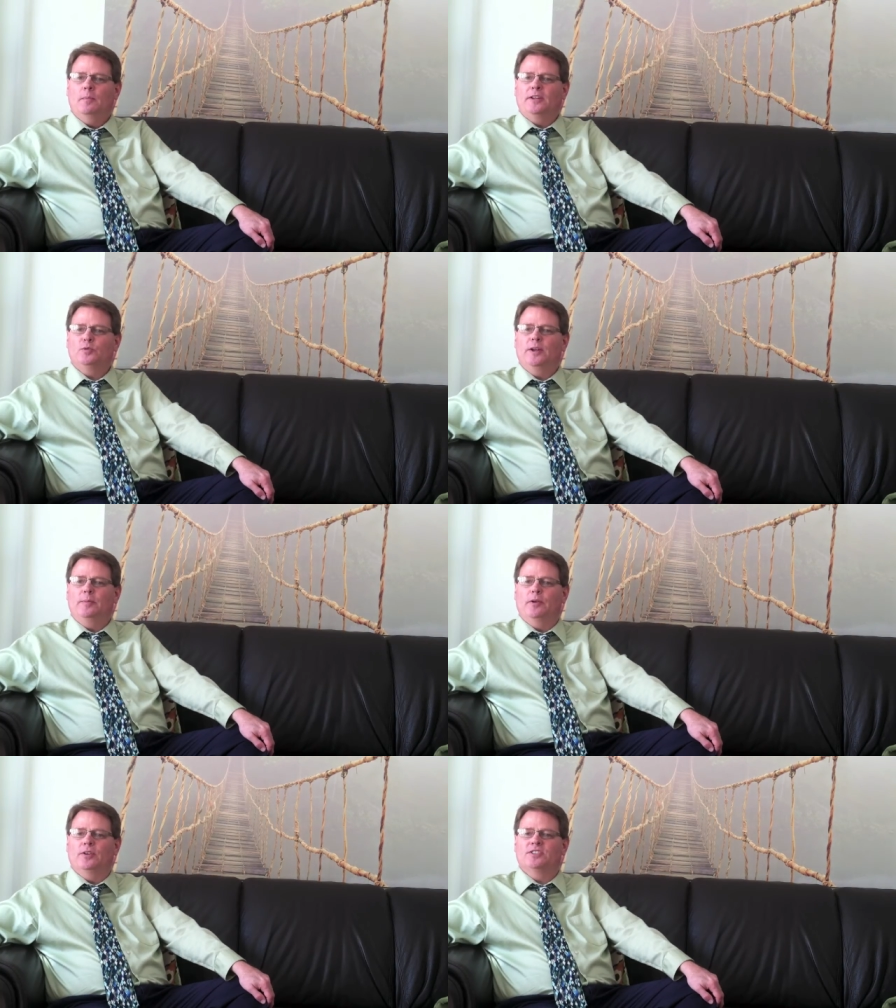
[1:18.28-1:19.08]
My Tweety
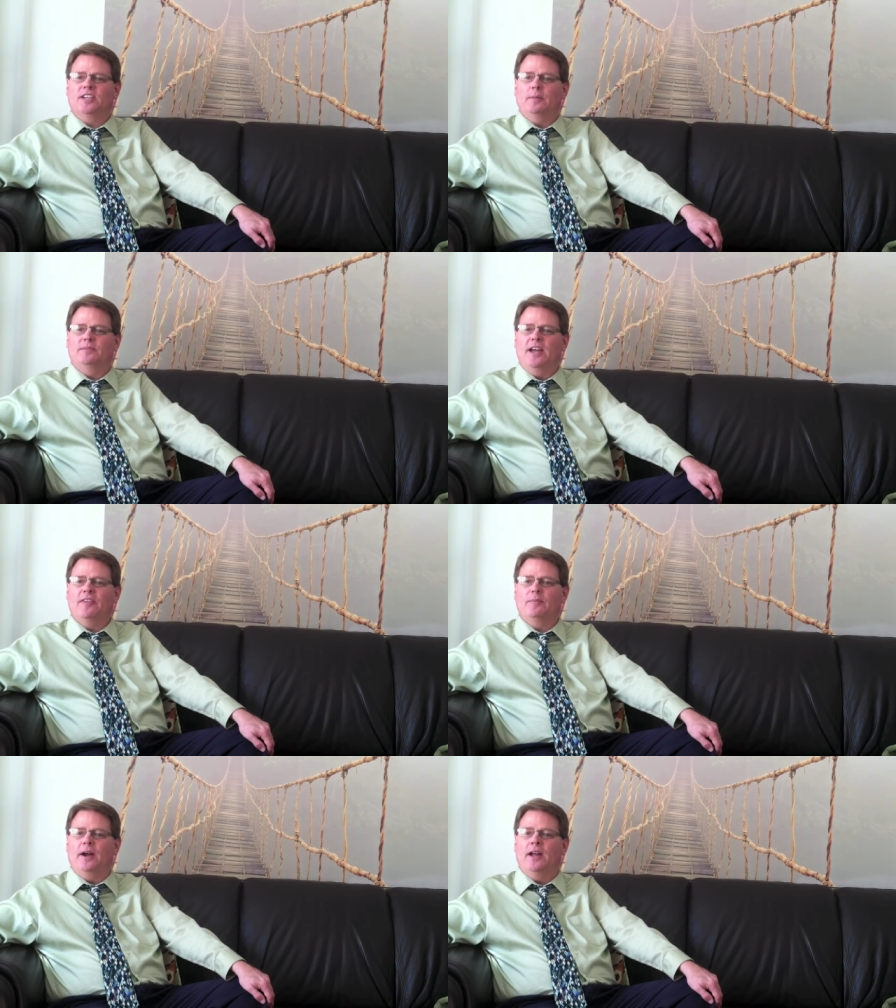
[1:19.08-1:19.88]
bird escaped
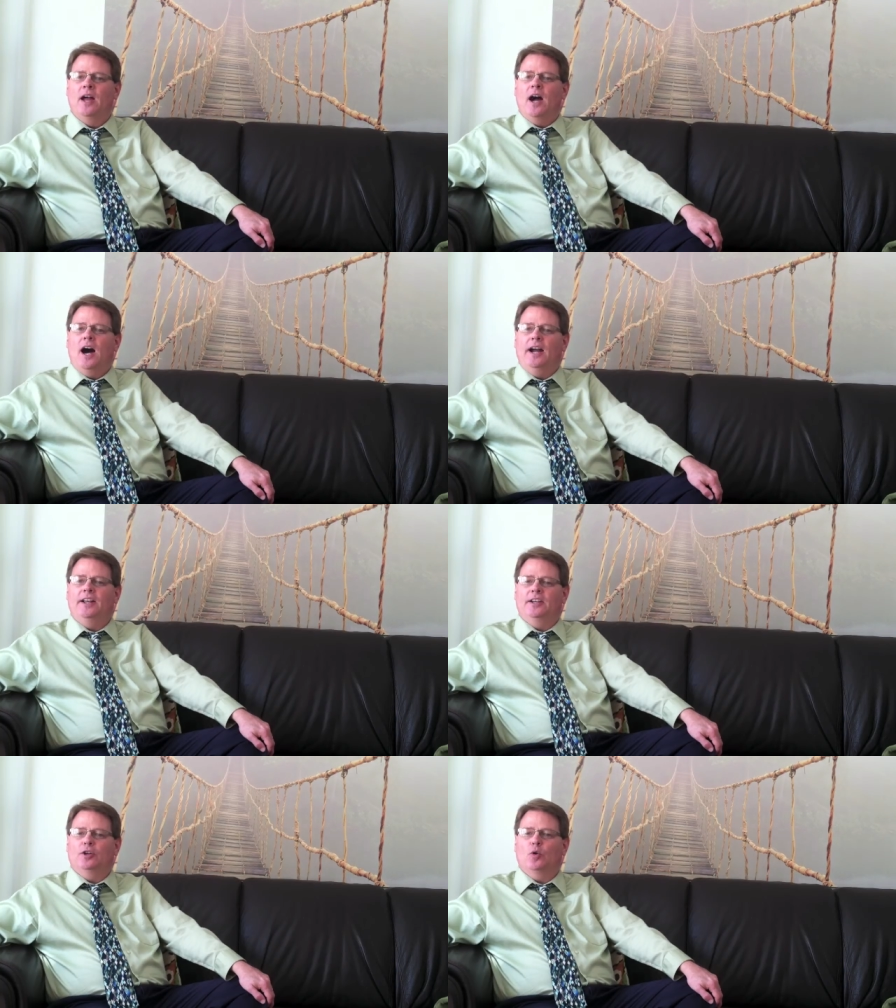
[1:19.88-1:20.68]
death by
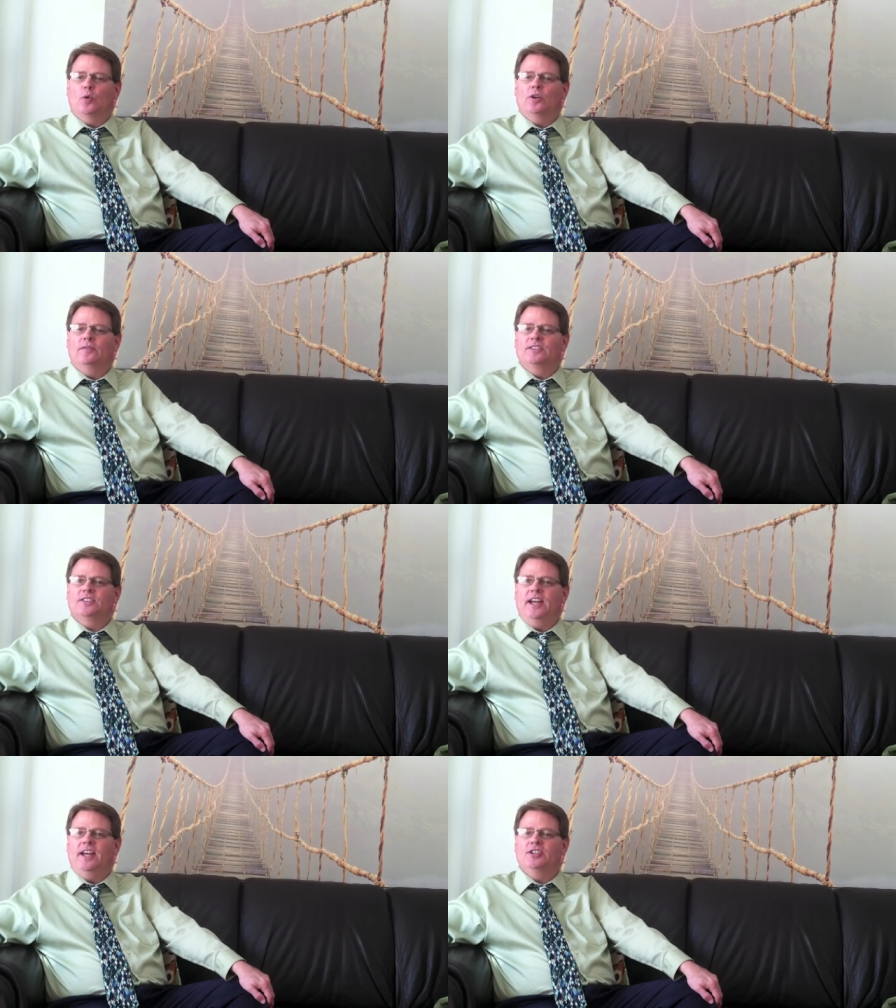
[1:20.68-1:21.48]
hiding in a corner of his
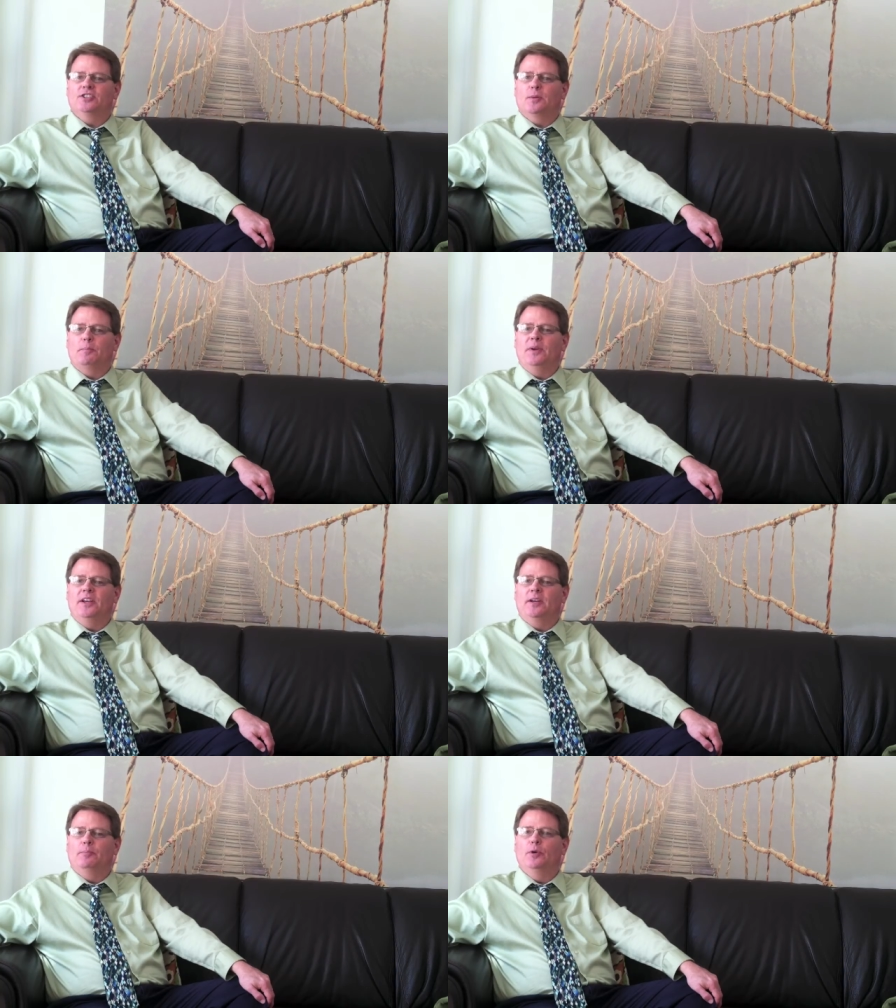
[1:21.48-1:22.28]
cage as a
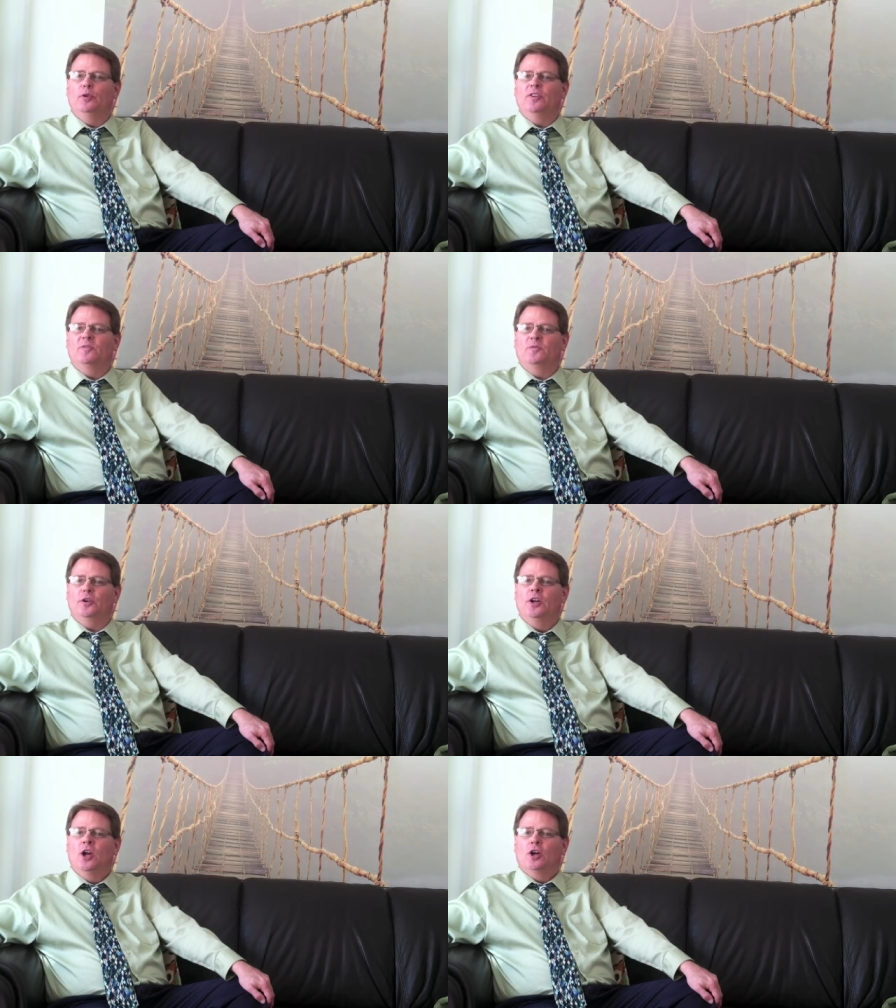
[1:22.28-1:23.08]
big, booted
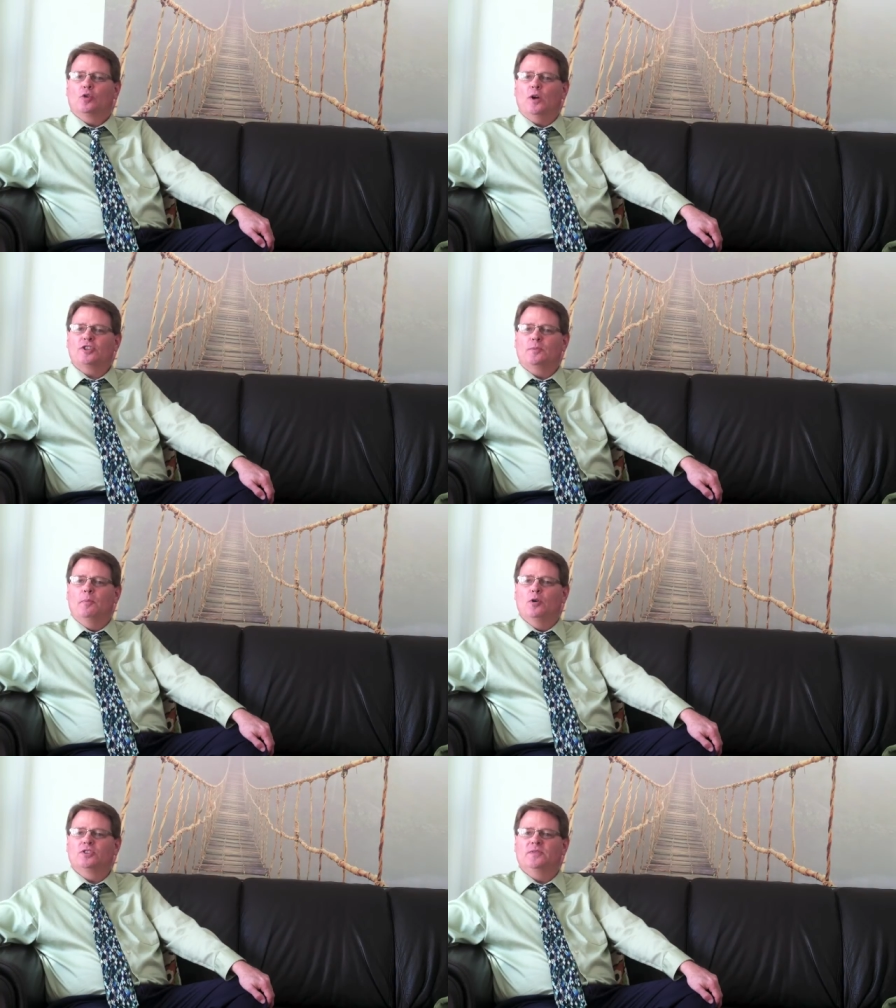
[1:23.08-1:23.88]
foot crushed
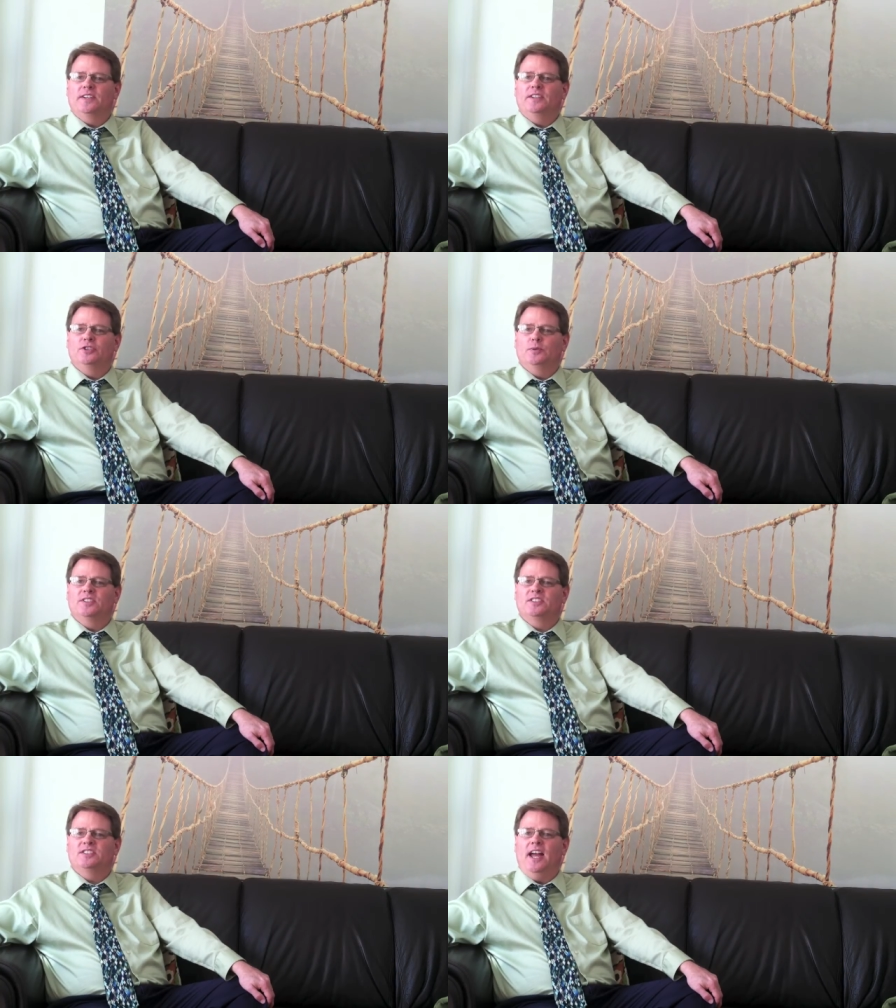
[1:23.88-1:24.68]
most of it into a
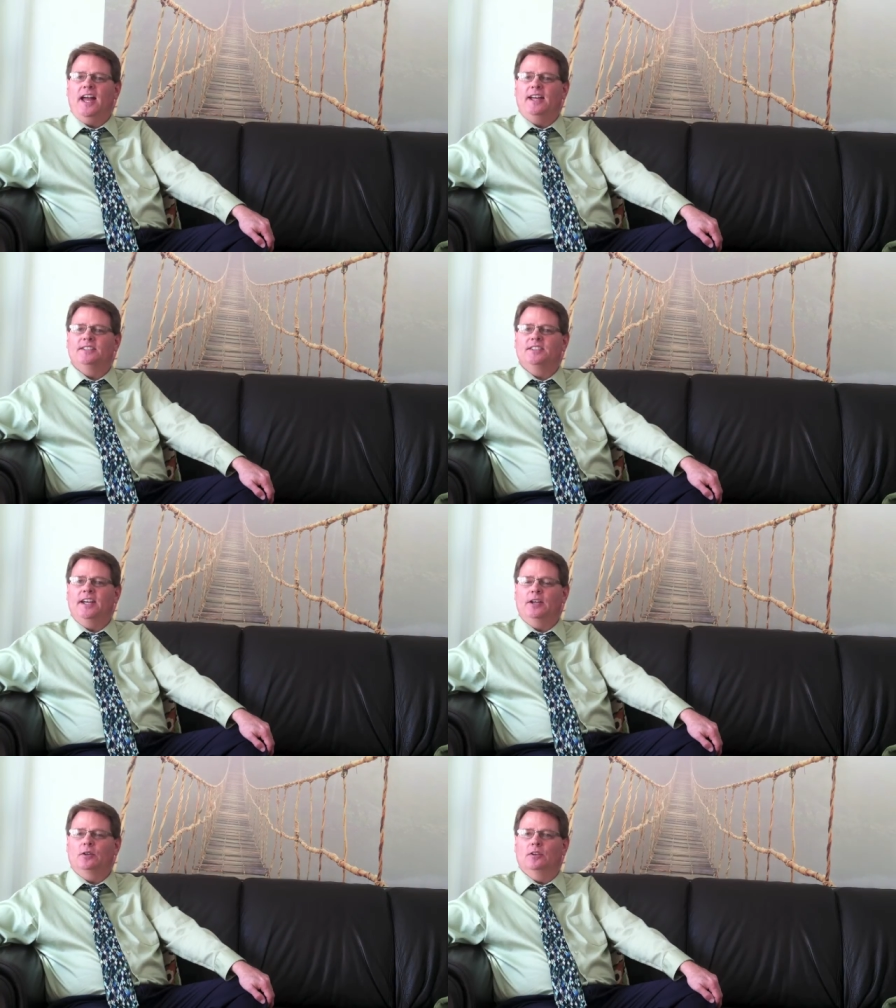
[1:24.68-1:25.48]
sad
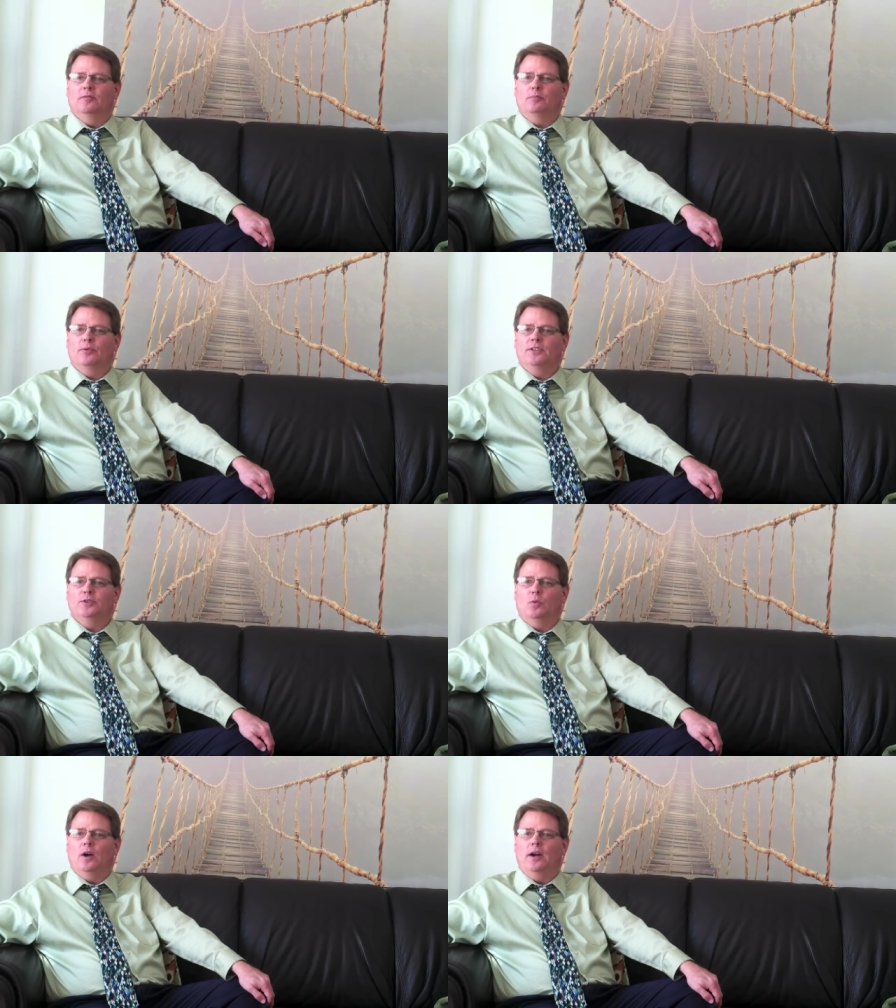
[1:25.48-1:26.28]
tangle of
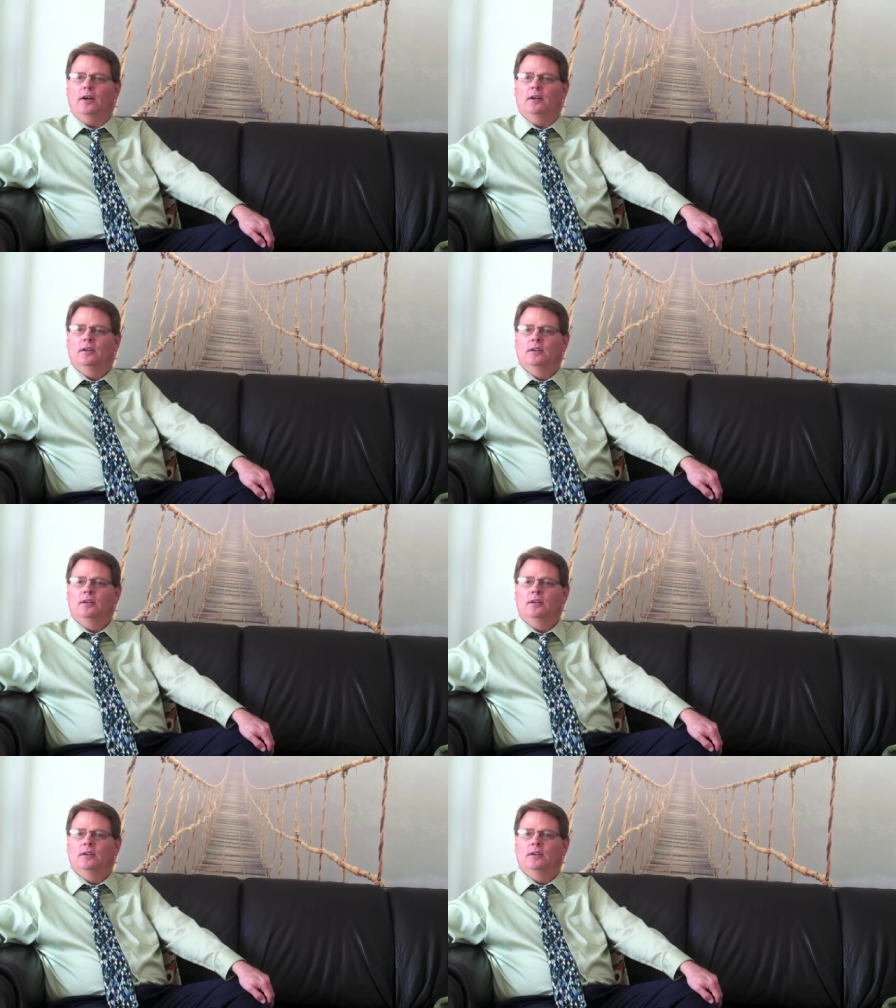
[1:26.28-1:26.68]
printer wire.